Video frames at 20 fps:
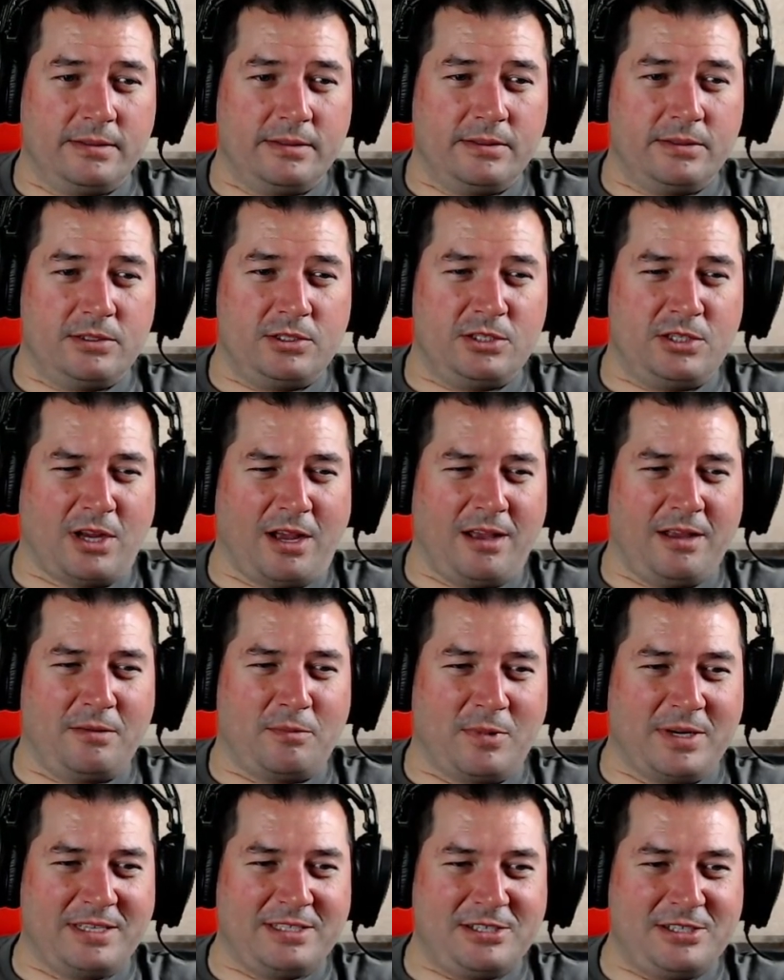Sean,
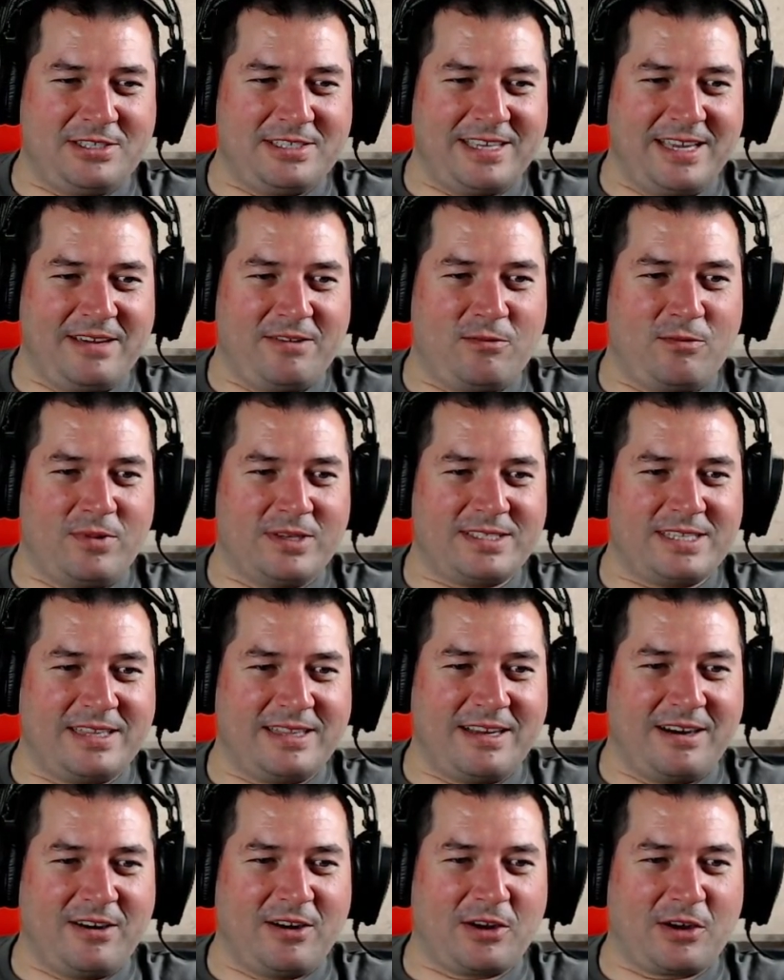what did you say? Wasn't
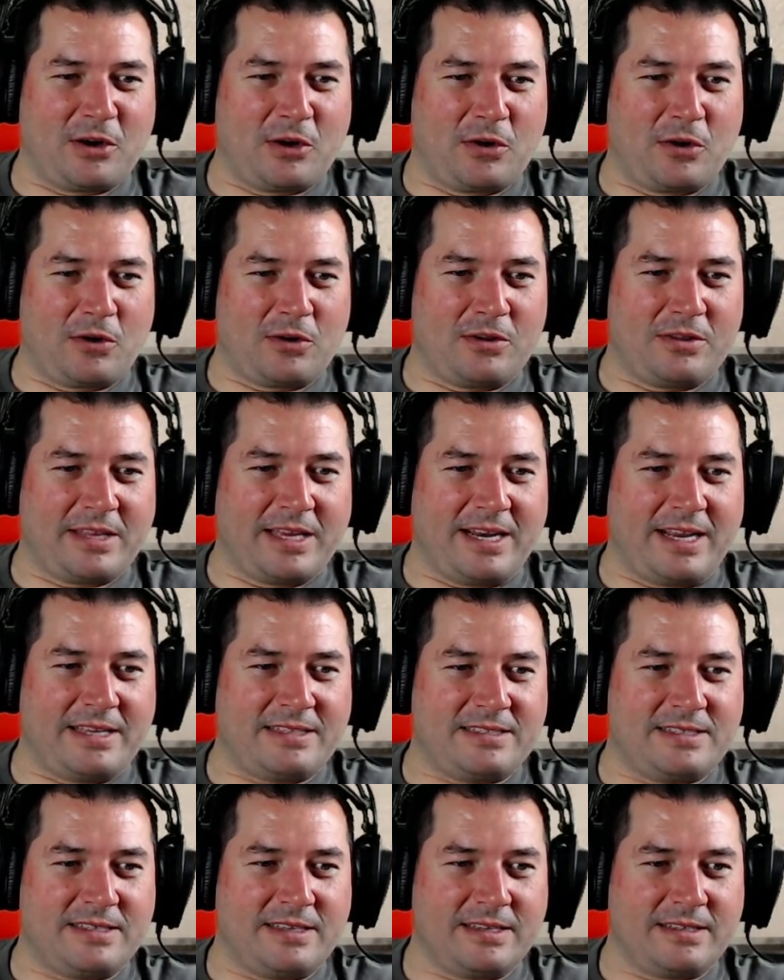there a girl that had
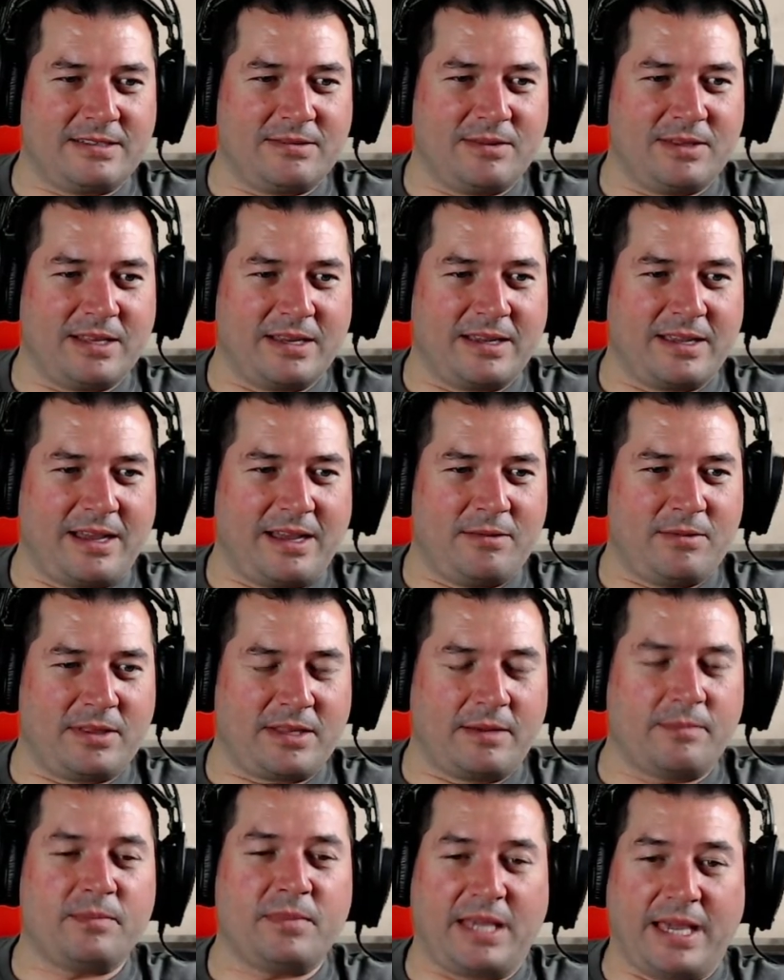sex with a guy
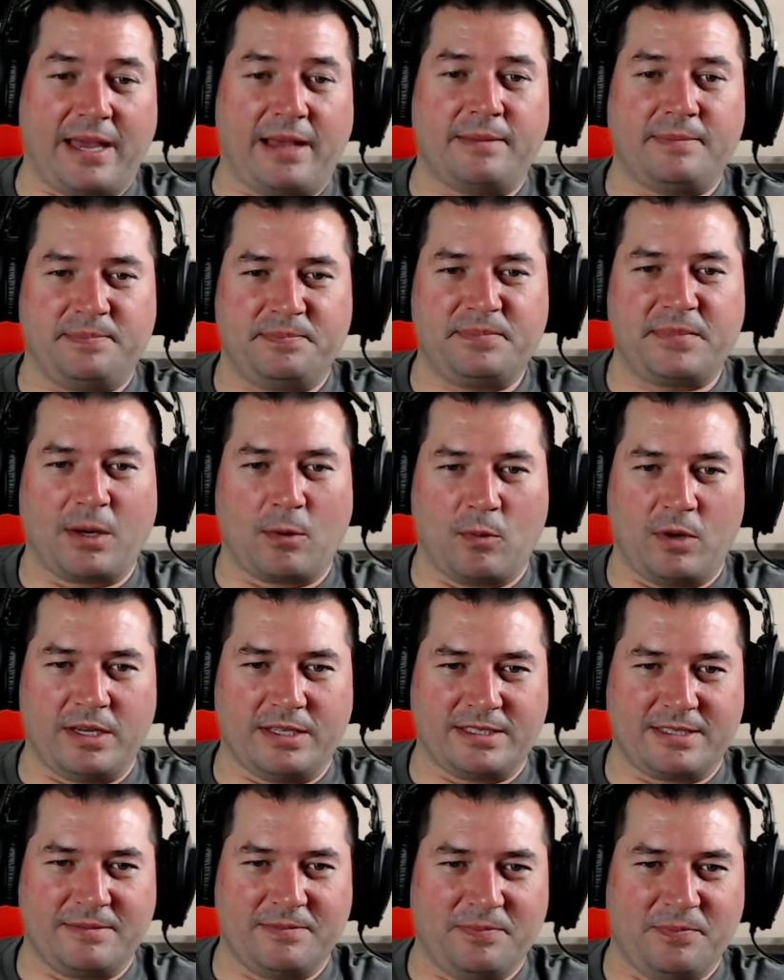with? Yeah, there
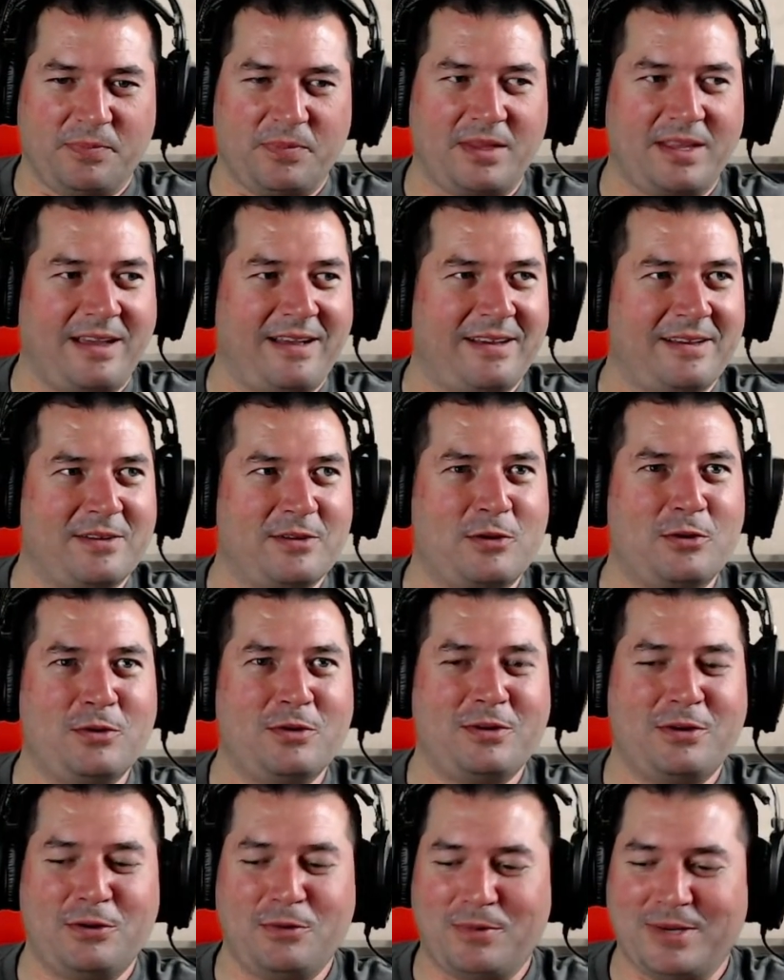was.
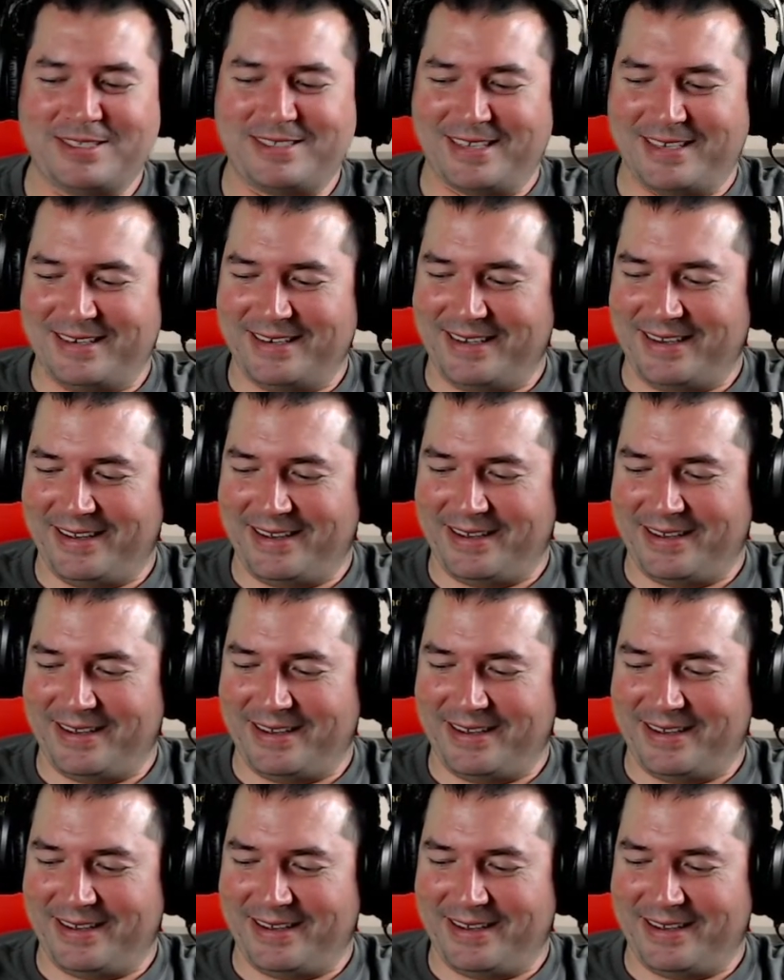Who was it?